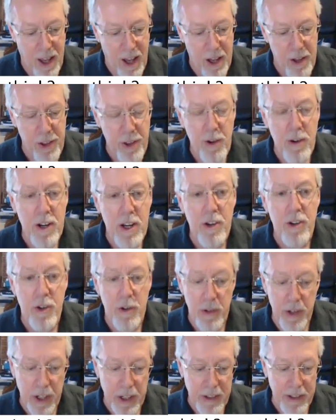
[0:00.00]
A third
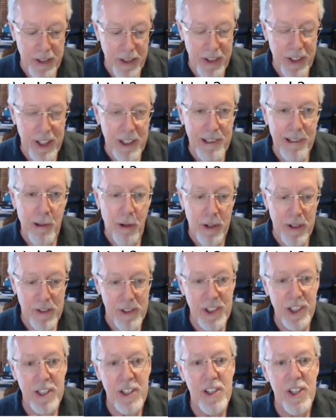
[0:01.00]
issue that
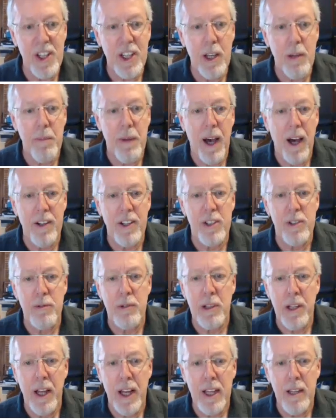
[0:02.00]
lawyers need to think about is
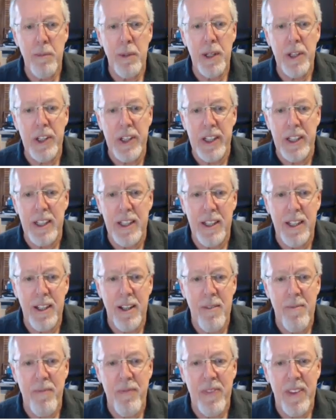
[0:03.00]
reliability.
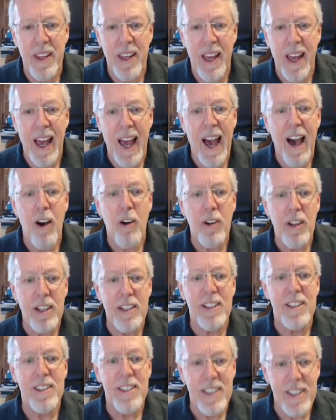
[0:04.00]
How
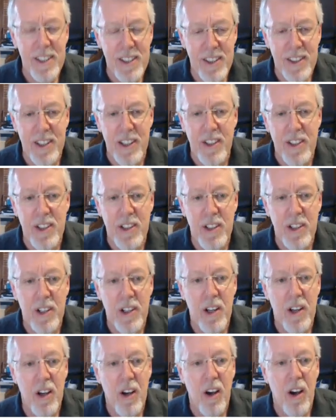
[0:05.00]
consistent
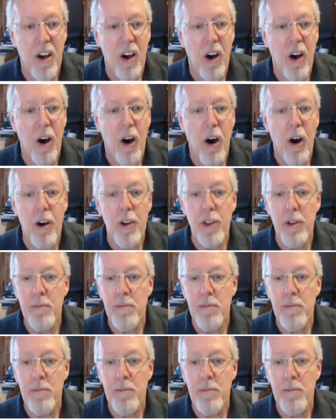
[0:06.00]
are the